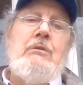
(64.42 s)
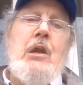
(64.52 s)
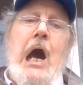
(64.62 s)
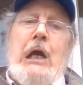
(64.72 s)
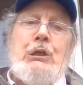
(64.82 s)

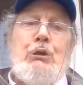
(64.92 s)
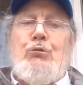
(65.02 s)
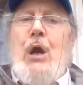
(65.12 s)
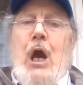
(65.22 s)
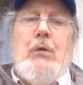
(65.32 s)
lock
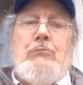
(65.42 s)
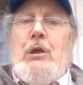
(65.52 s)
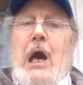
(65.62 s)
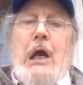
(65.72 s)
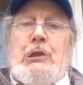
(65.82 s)
her up, you
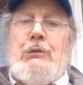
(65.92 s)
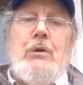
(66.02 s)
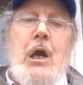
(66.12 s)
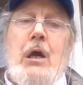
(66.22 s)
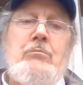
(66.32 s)

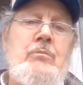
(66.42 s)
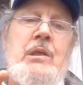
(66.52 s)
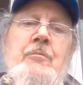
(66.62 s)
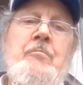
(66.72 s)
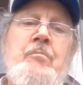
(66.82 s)

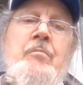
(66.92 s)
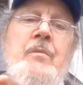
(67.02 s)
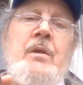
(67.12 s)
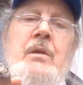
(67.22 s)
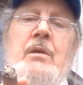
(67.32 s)
know,
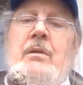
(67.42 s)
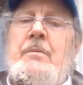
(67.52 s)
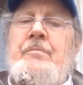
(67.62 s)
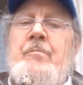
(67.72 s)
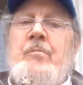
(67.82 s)

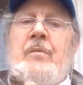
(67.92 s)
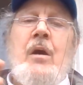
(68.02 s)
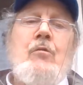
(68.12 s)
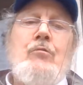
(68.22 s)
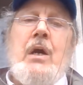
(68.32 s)

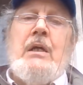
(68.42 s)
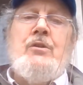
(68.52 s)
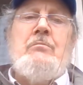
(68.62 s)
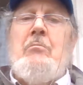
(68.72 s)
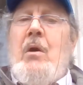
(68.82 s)

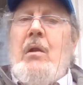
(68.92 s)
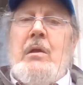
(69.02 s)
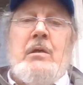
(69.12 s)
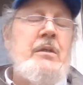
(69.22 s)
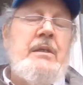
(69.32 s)
arrest
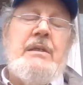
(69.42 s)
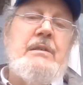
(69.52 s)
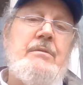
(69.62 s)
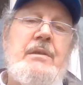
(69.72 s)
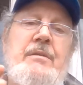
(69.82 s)
Mueller.
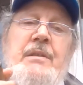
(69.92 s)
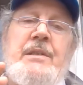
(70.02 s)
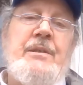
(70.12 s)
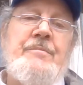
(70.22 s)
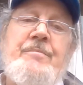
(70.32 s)
You
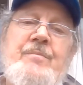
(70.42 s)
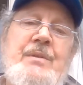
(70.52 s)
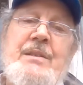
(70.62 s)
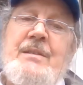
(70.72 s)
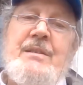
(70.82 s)
know,
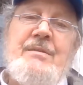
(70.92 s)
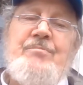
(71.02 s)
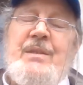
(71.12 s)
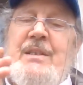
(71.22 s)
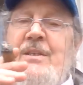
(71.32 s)

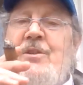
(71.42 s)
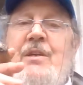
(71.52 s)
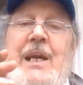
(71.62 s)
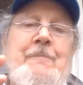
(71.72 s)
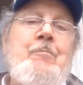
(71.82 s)
it's
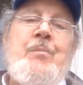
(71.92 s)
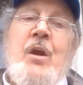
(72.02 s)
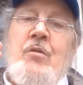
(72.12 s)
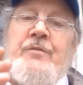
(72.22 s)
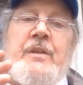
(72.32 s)
okay.
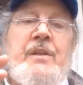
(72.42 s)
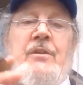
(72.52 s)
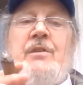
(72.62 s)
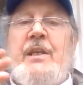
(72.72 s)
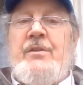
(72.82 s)
Hopefully
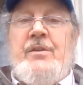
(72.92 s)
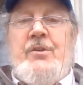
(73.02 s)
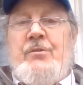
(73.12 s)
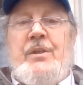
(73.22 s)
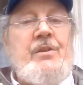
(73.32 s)
they'll take to the
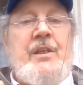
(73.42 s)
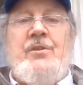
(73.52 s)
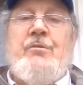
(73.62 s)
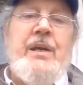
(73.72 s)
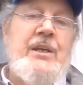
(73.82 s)
streets in
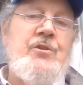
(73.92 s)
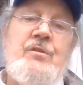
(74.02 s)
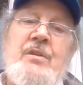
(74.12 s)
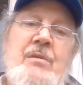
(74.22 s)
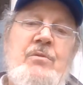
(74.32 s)

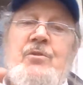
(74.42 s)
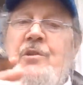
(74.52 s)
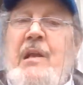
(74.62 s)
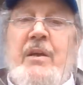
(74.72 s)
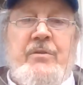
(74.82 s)
insurrection and we'll
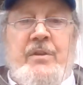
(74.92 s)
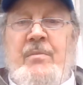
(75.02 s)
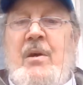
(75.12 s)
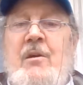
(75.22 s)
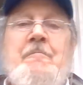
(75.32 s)
slaughter them
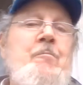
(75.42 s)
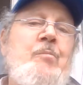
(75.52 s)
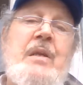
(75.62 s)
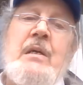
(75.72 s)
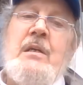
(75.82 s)
all.
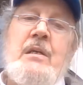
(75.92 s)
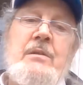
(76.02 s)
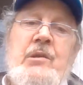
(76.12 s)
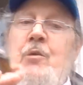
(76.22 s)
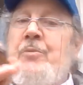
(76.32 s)

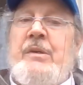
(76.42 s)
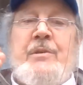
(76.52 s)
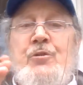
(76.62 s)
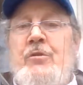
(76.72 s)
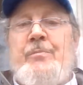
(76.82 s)
No
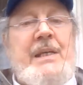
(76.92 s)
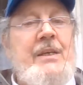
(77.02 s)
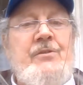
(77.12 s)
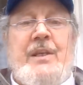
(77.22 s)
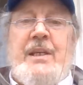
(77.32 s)
premature
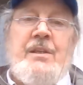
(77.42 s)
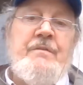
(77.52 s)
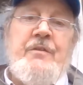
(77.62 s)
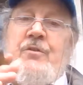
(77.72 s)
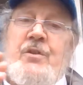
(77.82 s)
peace like in the
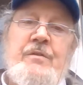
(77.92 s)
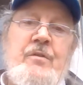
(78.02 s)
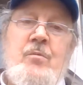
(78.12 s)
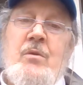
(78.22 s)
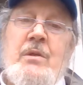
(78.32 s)
first
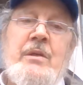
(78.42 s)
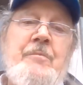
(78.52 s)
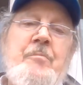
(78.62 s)
Civil War.